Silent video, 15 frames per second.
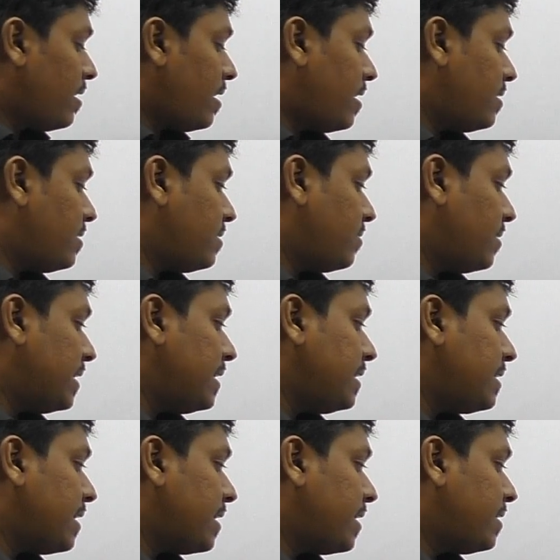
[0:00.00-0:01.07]
And the only
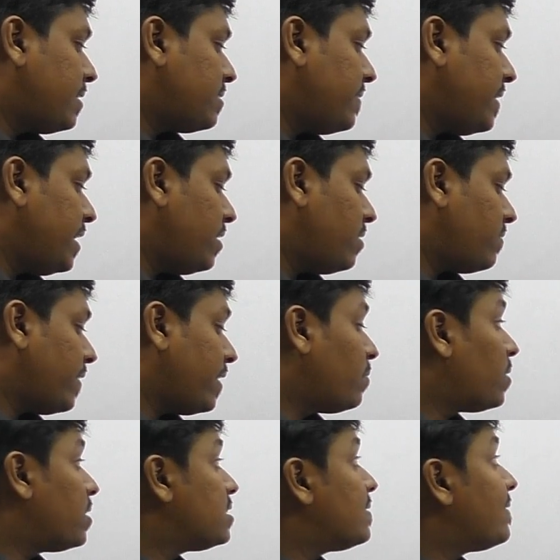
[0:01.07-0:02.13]
target is we need to
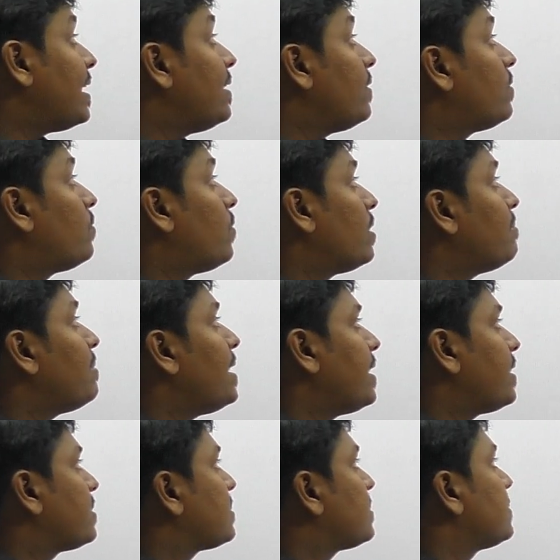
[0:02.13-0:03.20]
find what is the value of 1 by
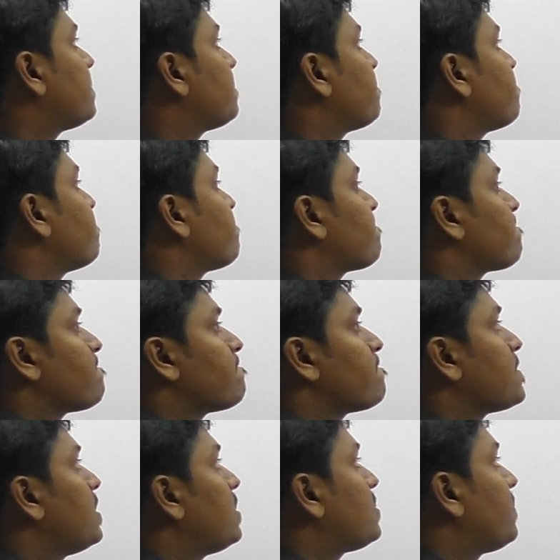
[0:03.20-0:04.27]
x.
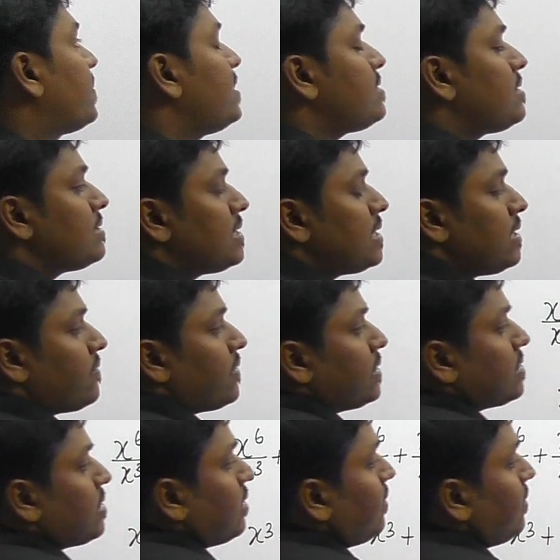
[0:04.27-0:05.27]
So friends, listen here friends.